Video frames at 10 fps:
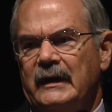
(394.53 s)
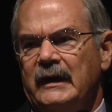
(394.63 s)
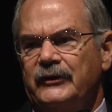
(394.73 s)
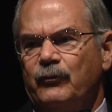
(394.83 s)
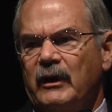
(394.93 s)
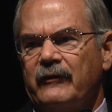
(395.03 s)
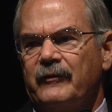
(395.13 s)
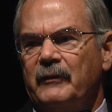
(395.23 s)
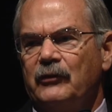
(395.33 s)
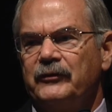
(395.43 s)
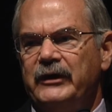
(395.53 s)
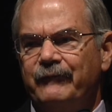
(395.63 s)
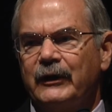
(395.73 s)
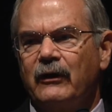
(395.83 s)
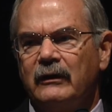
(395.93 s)
It's one of the most
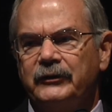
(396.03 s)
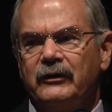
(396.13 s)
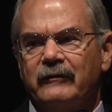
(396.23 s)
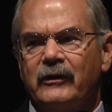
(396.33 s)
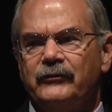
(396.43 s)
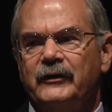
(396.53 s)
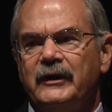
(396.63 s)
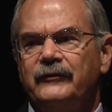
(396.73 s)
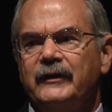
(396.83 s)
difficult universities